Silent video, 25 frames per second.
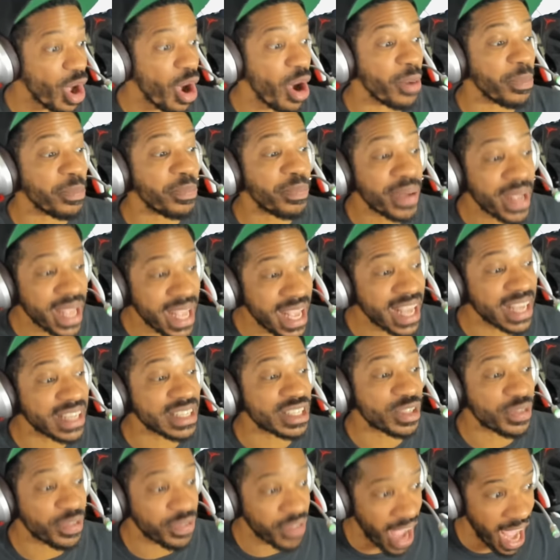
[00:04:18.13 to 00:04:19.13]
on P
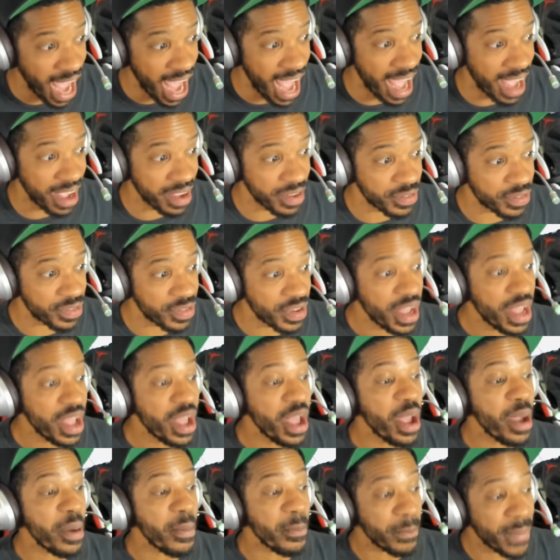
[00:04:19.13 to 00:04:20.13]
S five
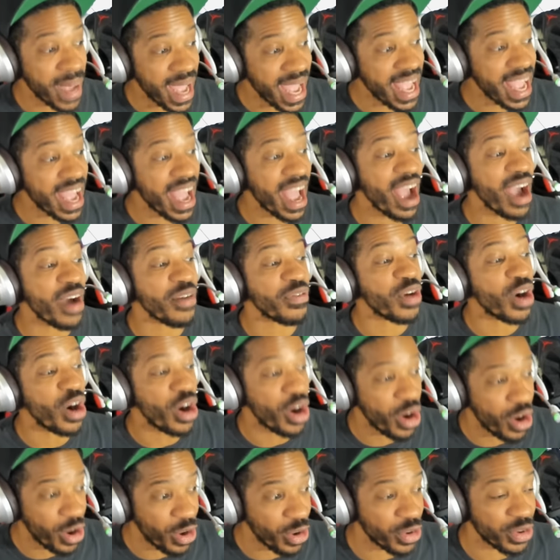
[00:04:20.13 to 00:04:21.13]
may have
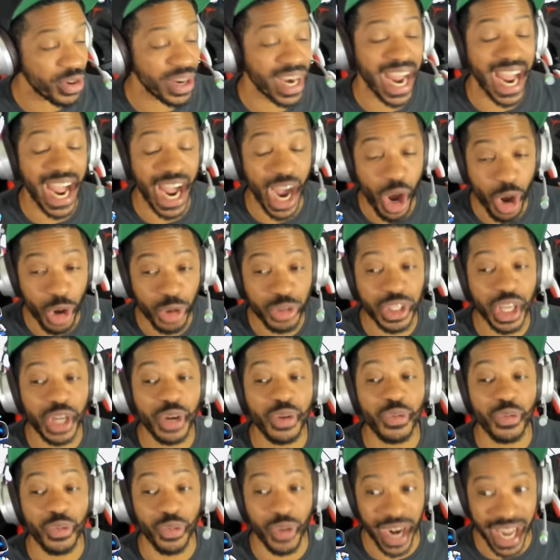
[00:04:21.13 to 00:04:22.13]
hurt
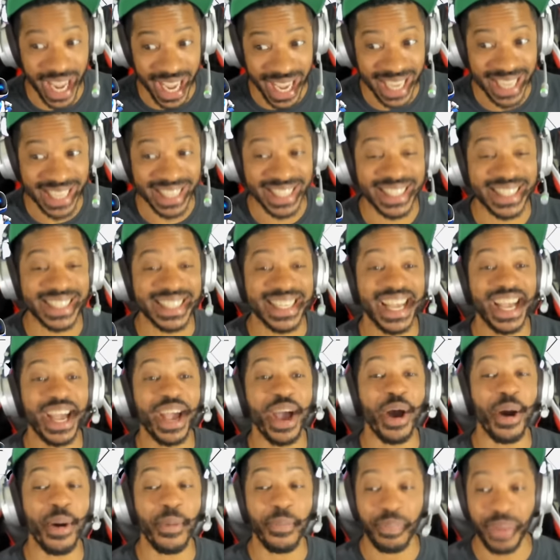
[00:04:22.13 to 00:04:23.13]
Elden Ring's
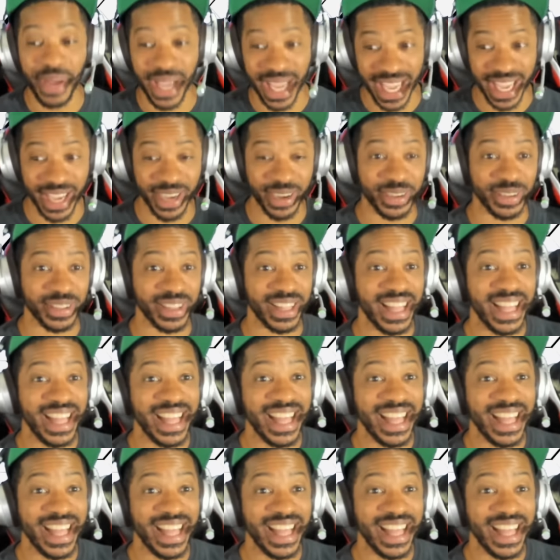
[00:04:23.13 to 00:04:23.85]
appeal.